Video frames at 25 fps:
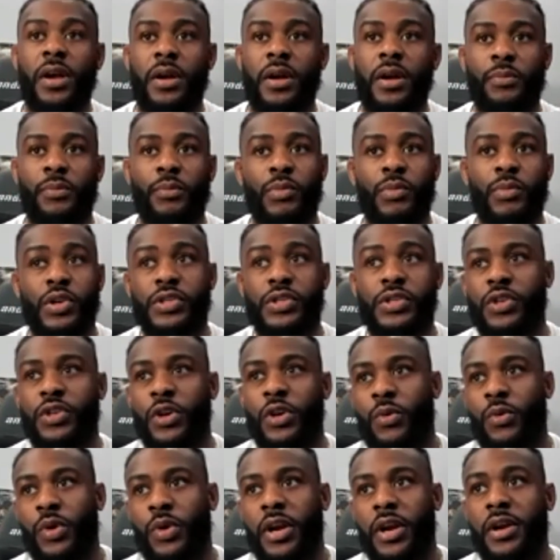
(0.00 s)
Um, more
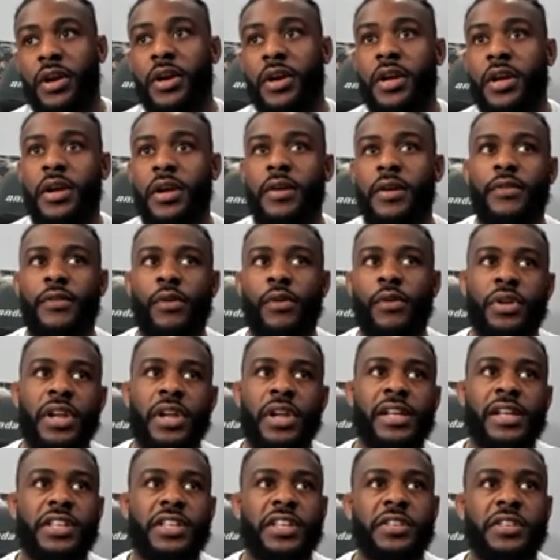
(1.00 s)
so where
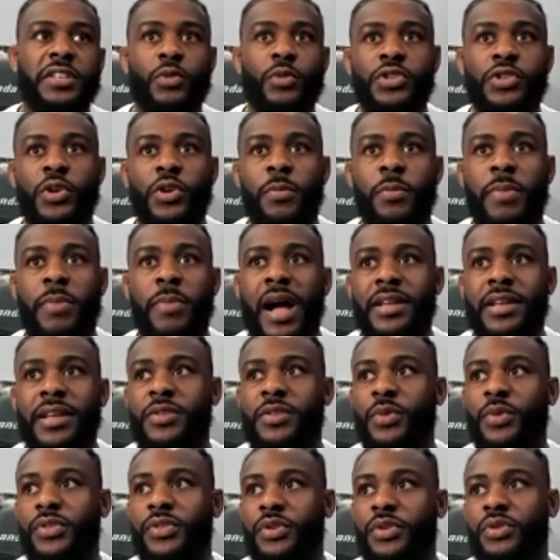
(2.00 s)
Volkanovski is more so
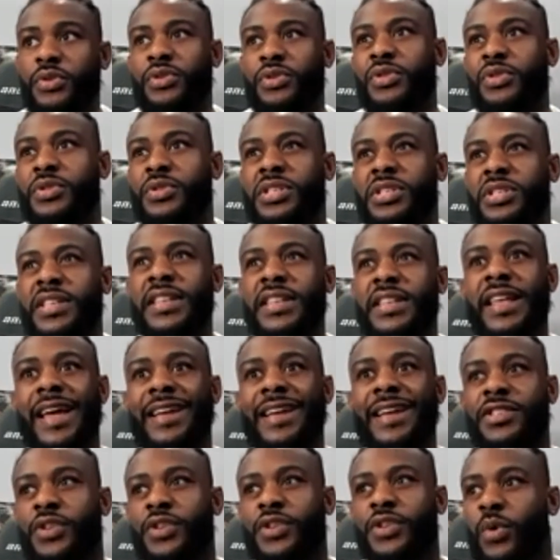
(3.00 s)
boxing with you. You
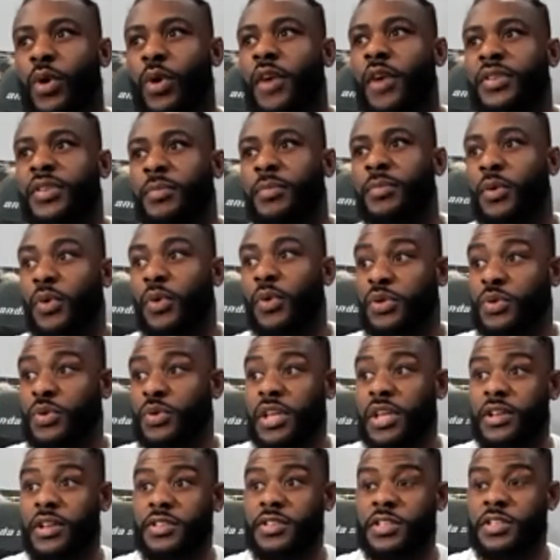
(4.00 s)
see that so often, but when
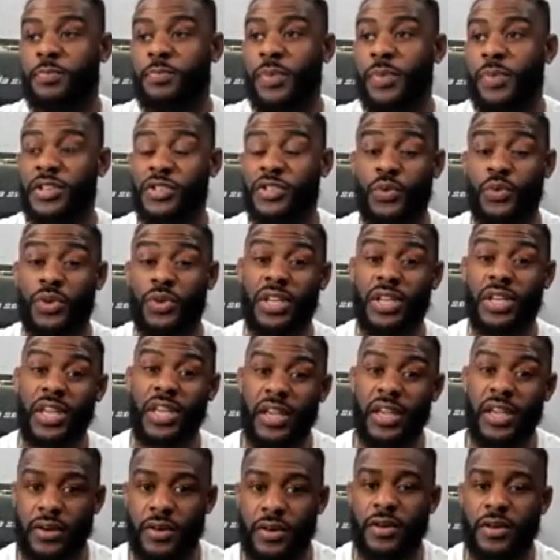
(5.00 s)
you get a special
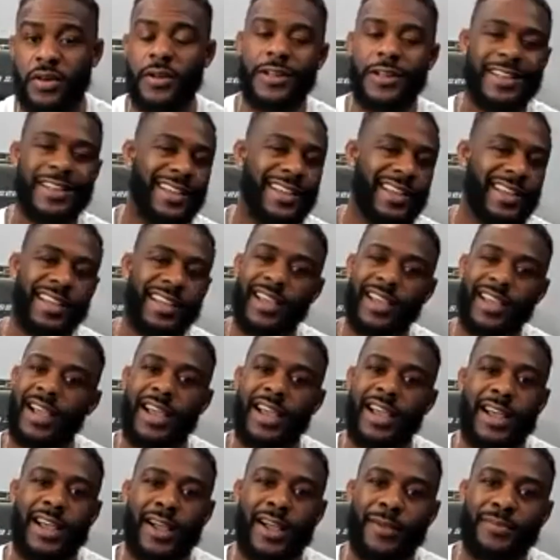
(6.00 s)
kicker,
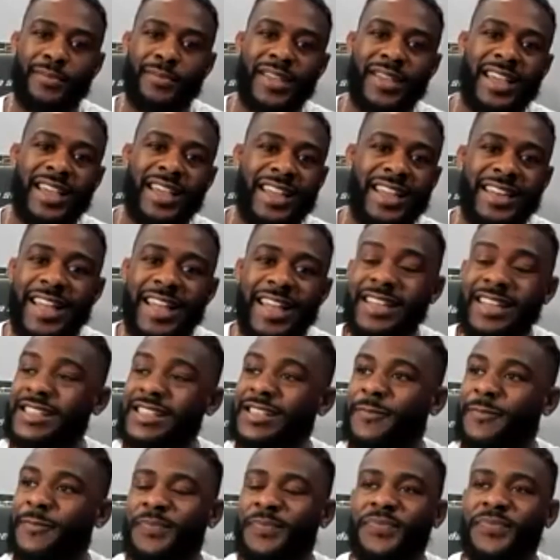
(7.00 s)
ah man,
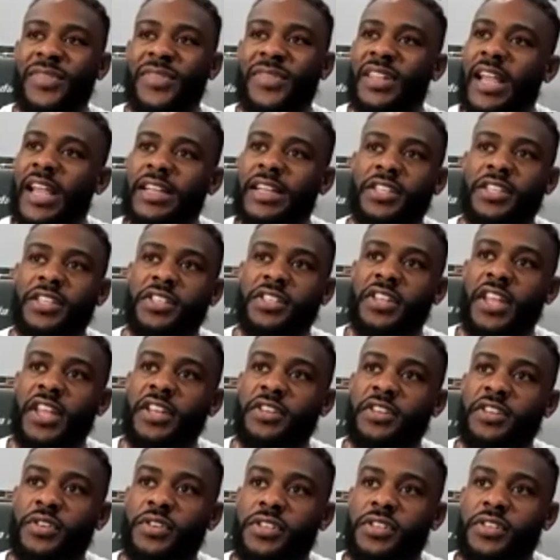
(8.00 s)
that's that's just
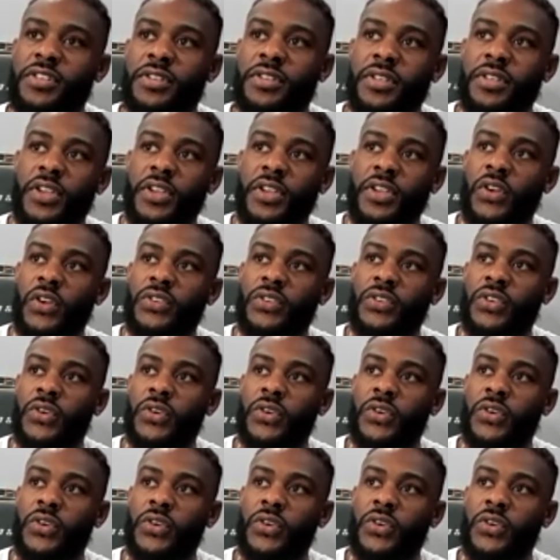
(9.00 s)
dangerous, you know.